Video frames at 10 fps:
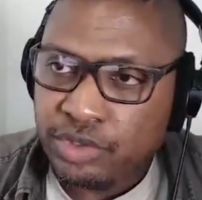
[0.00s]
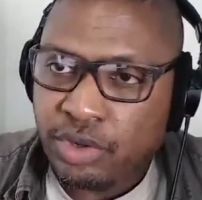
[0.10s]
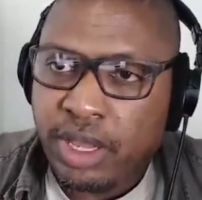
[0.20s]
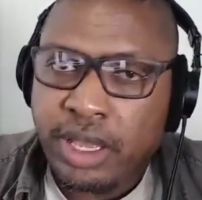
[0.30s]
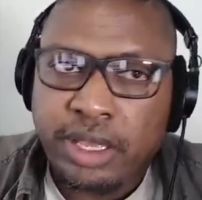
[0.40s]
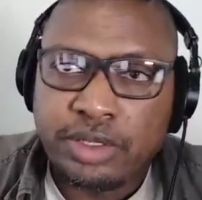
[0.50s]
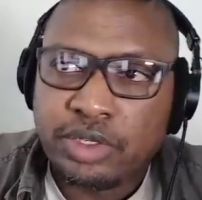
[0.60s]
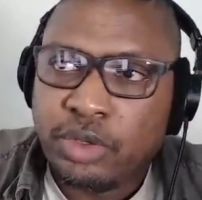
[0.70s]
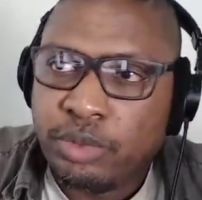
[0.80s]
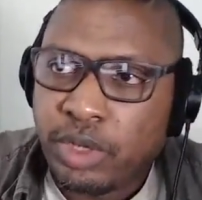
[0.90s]
Dre and
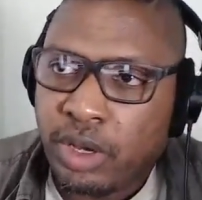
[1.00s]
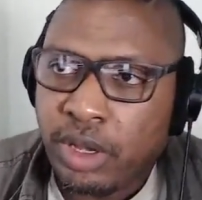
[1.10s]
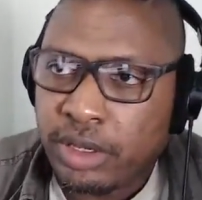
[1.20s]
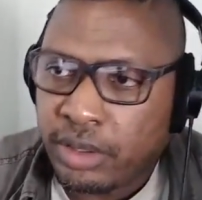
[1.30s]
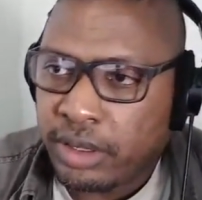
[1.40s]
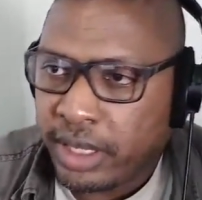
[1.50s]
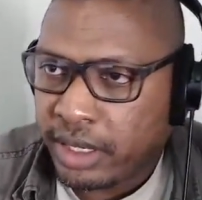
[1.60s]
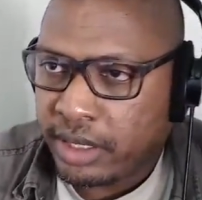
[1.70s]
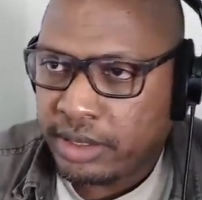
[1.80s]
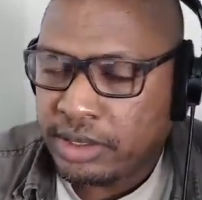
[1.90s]
Snoop Dogg and all that
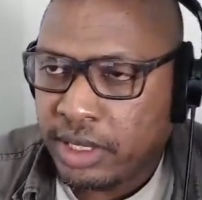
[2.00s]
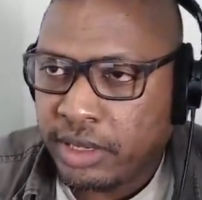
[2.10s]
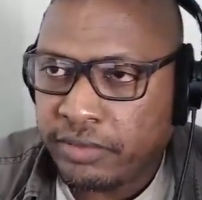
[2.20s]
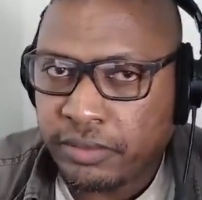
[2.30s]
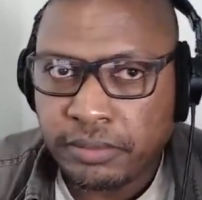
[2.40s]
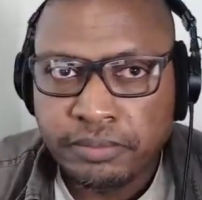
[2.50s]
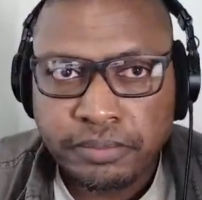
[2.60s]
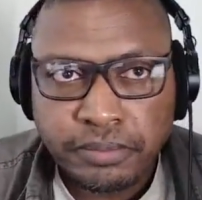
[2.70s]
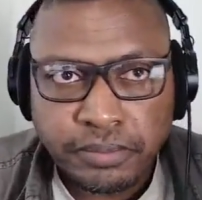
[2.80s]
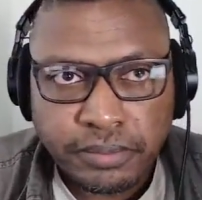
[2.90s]
kind of stuff.
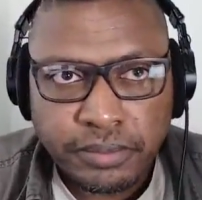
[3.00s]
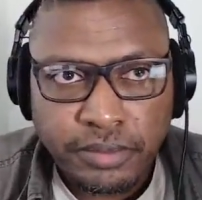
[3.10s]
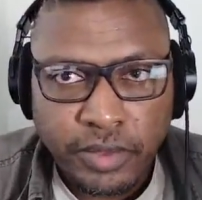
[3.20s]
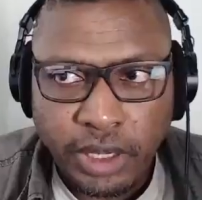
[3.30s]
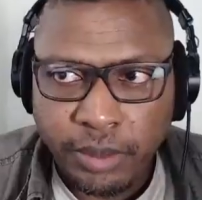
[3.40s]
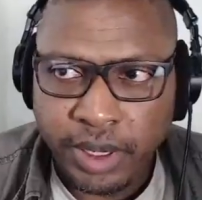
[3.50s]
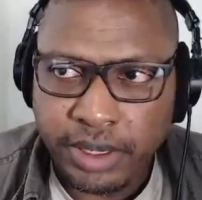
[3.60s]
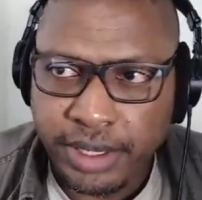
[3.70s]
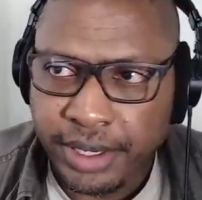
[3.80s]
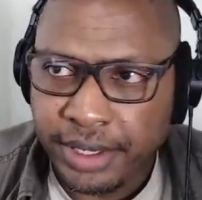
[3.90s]

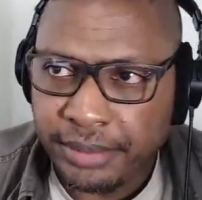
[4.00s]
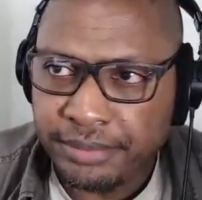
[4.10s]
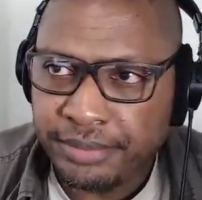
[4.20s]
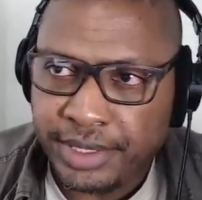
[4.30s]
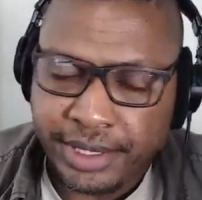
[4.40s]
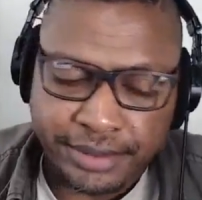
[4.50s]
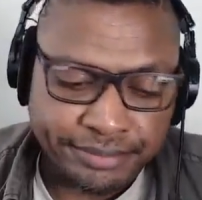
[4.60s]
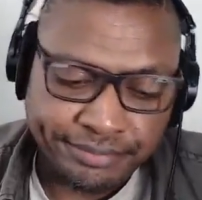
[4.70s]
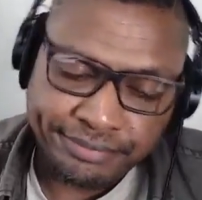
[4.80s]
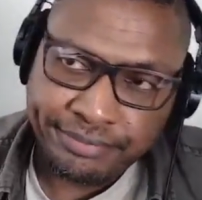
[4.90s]
But um, you know,
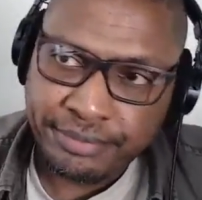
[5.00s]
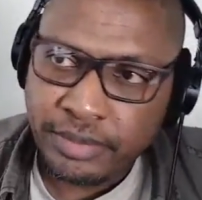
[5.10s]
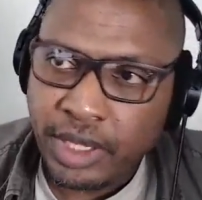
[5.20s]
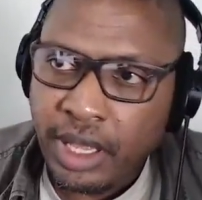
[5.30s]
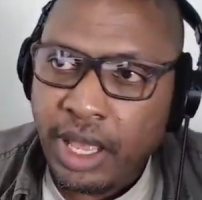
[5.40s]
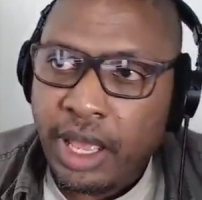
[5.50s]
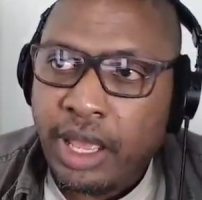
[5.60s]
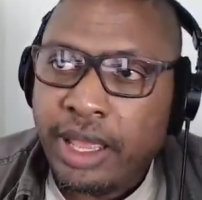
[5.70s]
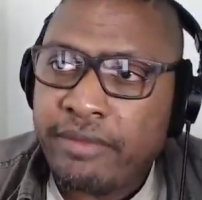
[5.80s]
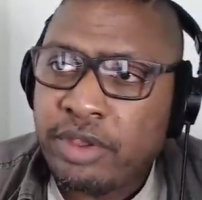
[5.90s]

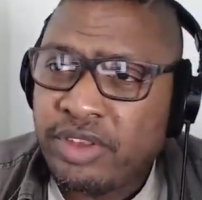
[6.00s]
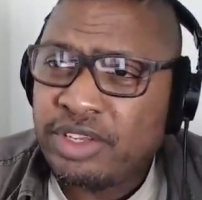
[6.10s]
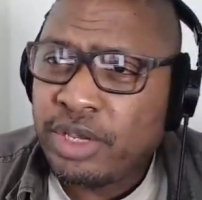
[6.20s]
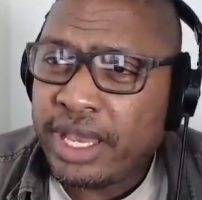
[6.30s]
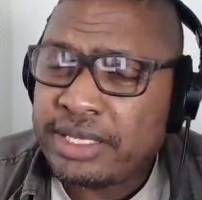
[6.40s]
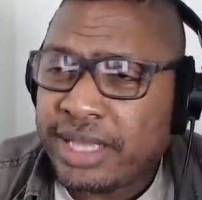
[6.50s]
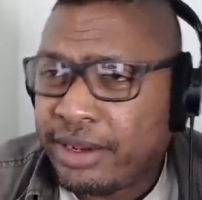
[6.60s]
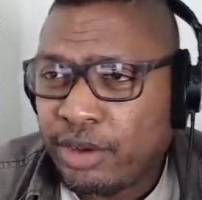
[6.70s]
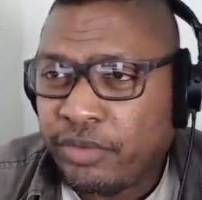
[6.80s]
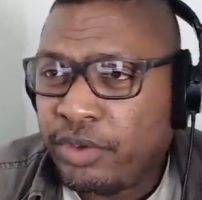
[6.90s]
now, did, did you guys? I
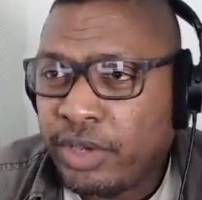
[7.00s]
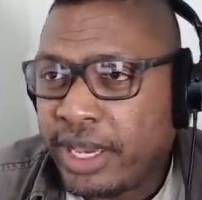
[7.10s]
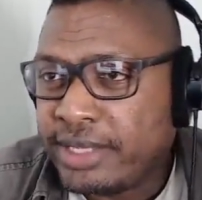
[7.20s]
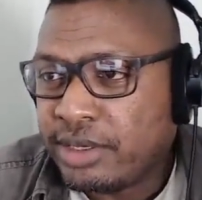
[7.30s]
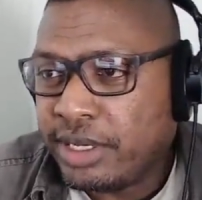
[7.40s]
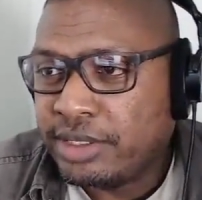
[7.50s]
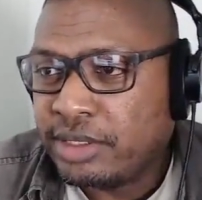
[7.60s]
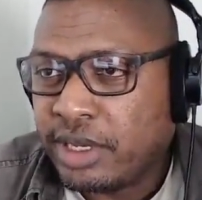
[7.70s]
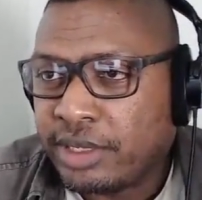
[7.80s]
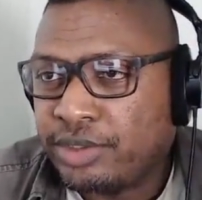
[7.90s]
don't know if you guys are into
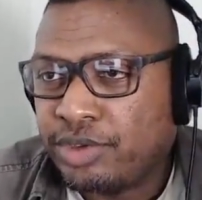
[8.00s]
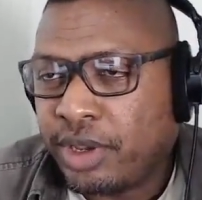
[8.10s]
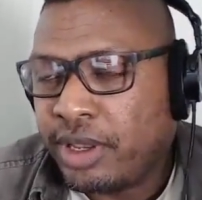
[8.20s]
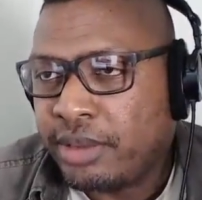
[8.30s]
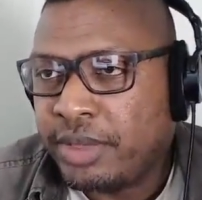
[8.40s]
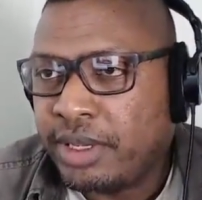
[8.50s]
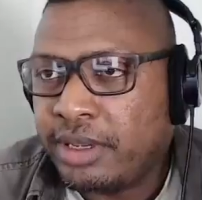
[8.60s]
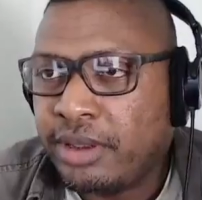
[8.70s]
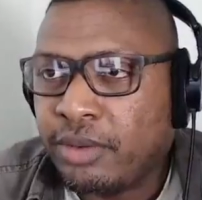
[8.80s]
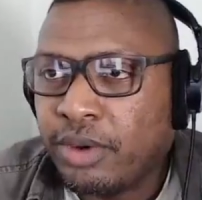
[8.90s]
Dr. Dre. I mean, I
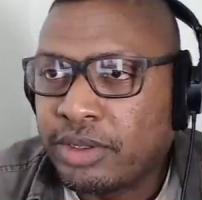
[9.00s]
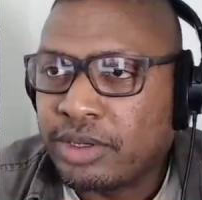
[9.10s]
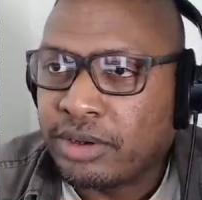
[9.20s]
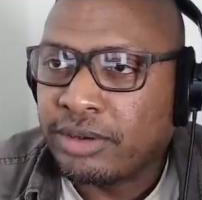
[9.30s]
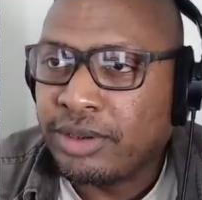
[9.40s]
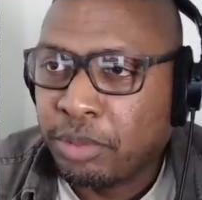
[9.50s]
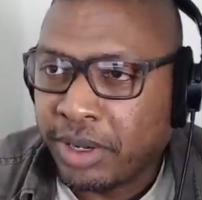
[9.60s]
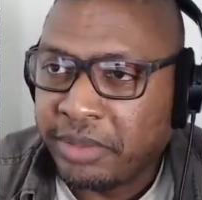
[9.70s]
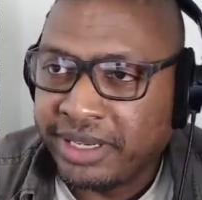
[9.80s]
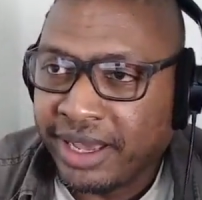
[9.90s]
know Walter, you're
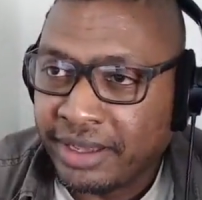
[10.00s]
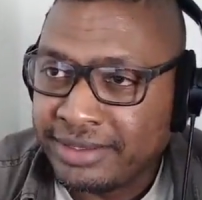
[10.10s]
probably not.